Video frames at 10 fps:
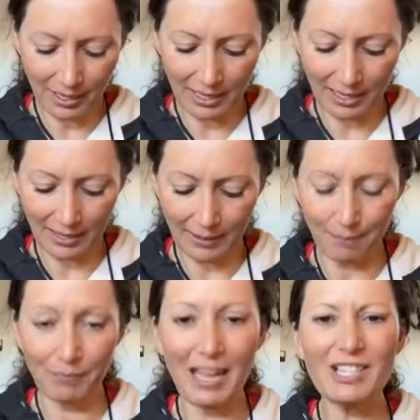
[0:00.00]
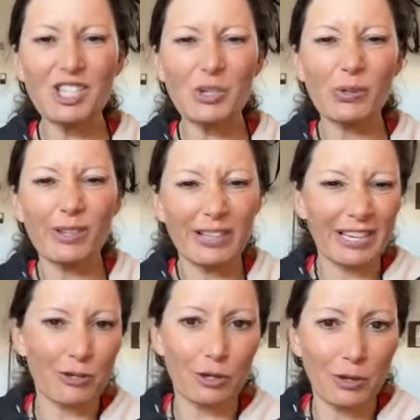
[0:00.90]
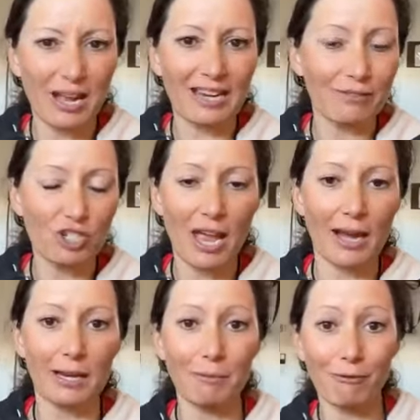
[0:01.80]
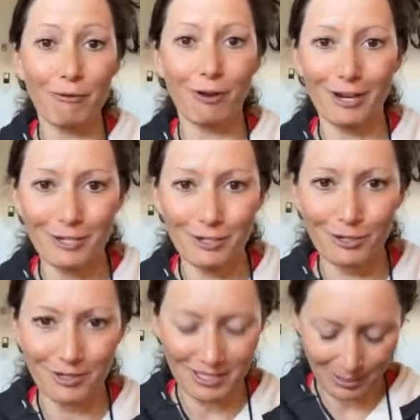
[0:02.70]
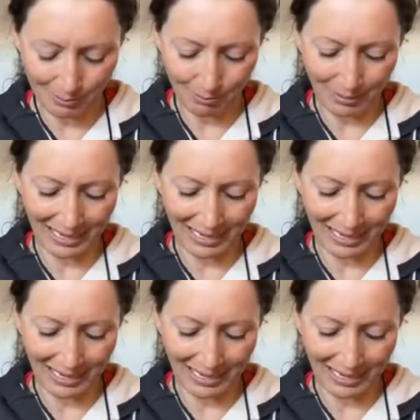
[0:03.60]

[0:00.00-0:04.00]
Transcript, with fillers: um, I just do a little intro kind of chatting before I do this